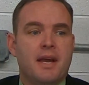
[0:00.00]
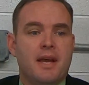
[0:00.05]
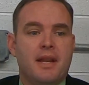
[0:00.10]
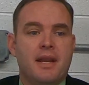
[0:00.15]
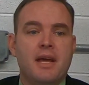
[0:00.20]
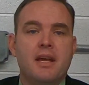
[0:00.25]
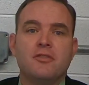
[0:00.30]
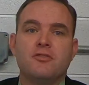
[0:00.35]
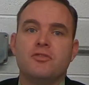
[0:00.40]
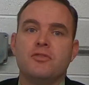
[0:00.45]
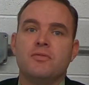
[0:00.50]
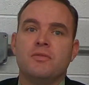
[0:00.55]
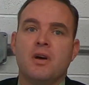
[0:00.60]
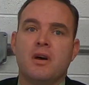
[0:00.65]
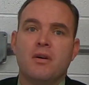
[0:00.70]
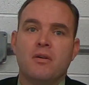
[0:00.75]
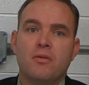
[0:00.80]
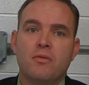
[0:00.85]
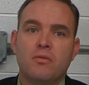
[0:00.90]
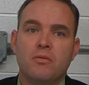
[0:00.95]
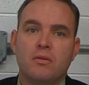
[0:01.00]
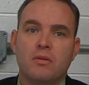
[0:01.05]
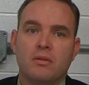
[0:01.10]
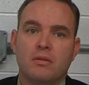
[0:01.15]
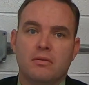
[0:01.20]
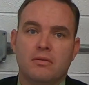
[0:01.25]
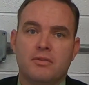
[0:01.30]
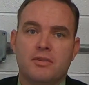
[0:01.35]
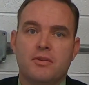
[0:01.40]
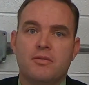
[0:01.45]
And as you know,
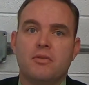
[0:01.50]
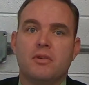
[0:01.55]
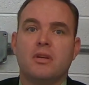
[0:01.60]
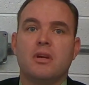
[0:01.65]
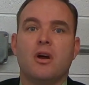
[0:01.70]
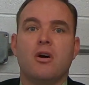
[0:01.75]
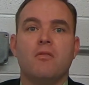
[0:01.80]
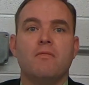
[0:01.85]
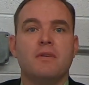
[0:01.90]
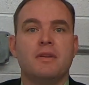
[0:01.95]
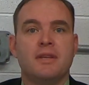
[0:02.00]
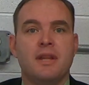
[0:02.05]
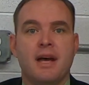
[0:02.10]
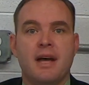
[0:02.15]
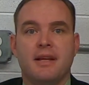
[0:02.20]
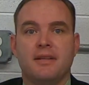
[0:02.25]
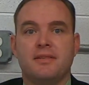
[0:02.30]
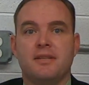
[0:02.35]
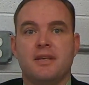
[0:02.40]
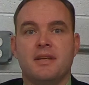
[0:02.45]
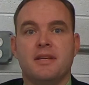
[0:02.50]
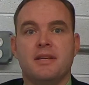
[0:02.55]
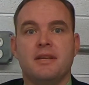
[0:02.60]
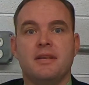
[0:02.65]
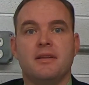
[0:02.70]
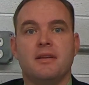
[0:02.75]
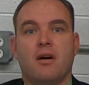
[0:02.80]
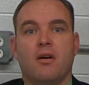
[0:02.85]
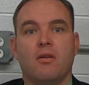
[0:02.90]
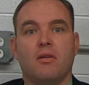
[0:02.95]
due to
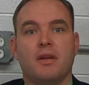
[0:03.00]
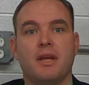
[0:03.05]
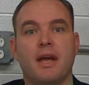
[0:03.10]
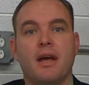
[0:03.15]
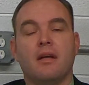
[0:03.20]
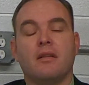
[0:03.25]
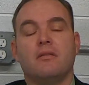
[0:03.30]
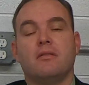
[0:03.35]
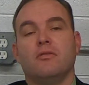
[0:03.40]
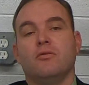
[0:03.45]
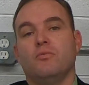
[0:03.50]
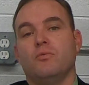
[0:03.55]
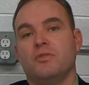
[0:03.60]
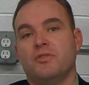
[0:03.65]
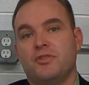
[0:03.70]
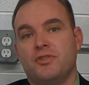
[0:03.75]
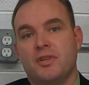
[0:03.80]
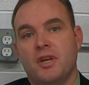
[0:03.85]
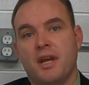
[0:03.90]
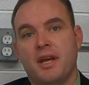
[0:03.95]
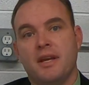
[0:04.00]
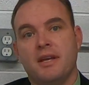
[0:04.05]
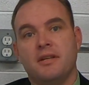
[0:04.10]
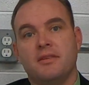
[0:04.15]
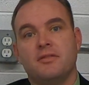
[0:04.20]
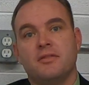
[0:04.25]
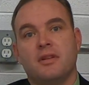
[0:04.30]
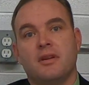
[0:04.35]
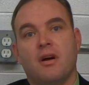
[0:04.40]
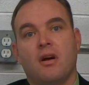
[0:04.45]
COVID-19, our calendar was
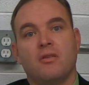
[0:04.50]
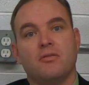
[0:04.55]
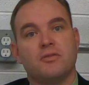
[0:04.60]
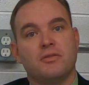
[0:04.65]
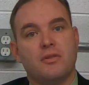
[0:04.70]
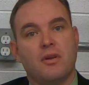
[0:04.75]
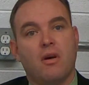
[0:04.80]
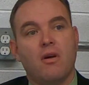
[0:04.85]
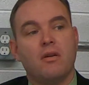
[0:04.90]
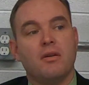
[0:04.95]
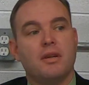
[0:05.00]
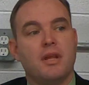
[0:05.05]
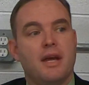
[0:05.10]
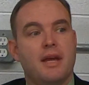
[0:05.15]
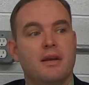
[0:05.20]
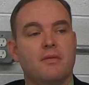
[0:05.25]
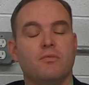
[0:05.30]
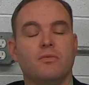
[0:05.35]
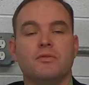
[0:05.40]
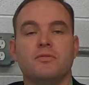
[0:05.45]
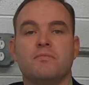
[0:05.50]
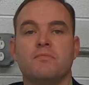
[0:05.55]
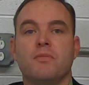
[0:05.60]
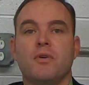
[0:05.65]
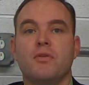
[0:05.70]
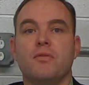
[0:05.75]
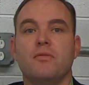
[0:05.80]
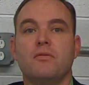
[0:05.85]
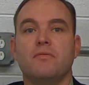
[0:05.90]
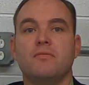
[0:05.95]
changed and our start date was
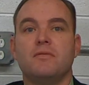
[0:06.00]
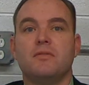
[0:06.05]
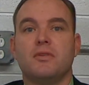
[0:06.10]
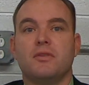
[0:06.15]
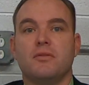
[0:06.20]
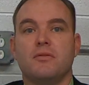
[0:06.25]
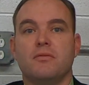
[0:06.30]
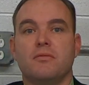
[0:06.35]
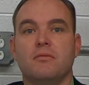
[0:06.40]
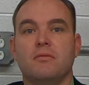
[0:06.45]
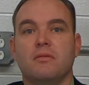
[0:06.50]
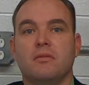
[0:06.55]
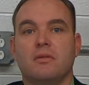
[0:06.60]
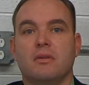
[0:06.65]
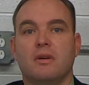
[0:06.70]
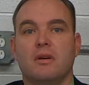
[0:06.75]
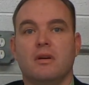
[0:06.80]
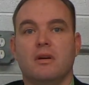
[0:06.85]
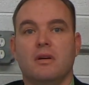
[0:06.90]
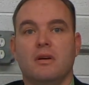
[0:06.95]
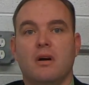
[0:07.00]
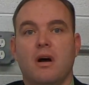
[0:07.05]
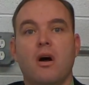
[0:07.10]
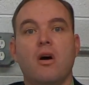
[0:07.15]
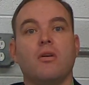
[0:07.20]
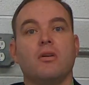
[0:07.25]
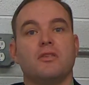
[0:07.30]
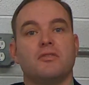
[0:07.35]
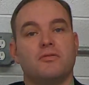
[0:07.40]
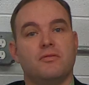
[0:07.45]
moved to
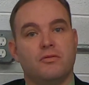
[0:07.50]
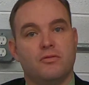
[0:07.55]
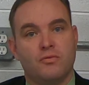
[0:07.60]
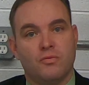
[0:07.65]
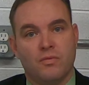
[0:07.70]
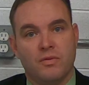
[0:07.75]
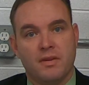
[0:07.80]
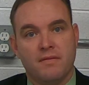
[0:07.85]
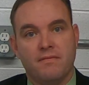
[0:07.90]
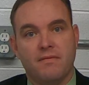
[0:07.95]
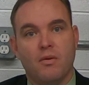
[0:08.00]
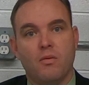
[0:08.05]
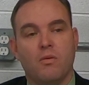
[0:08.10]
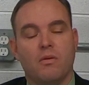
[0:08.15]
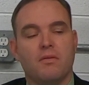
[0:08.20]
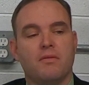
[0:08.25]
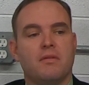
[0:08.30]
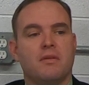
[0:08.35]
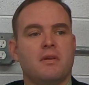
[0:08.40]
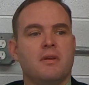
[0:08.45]
August the 24th.